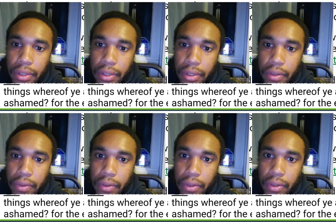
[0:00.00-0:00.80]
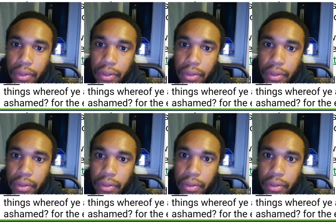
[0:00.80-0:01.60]

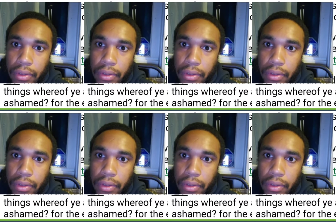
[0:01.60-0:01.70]
Nothing is said.